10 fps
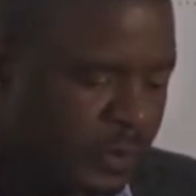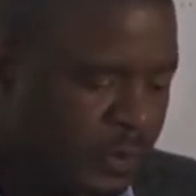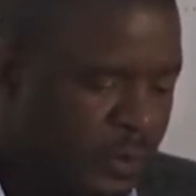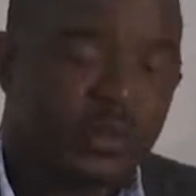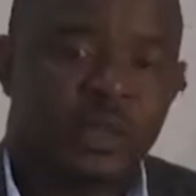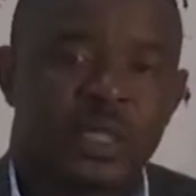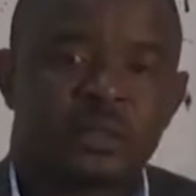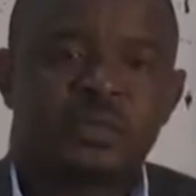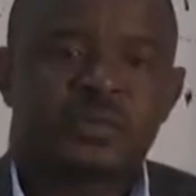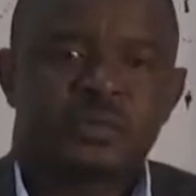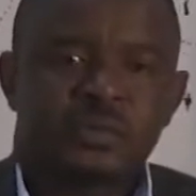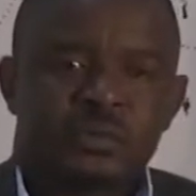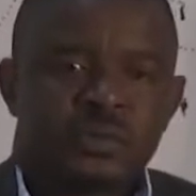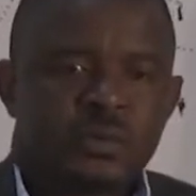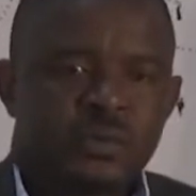Meanwhile,
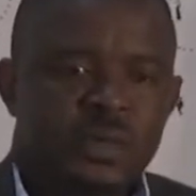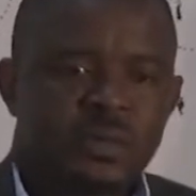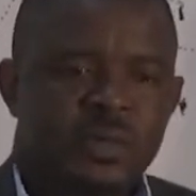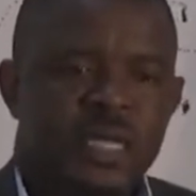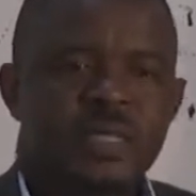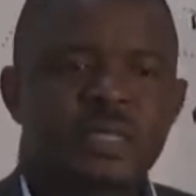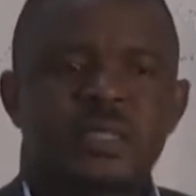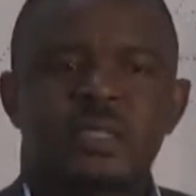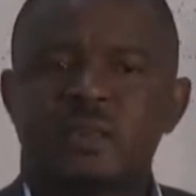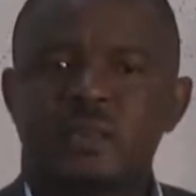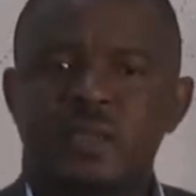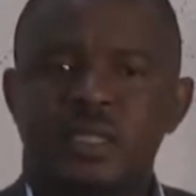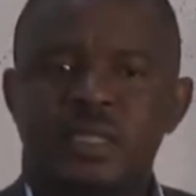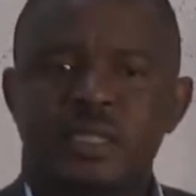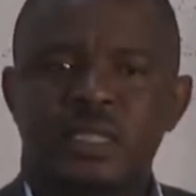France was,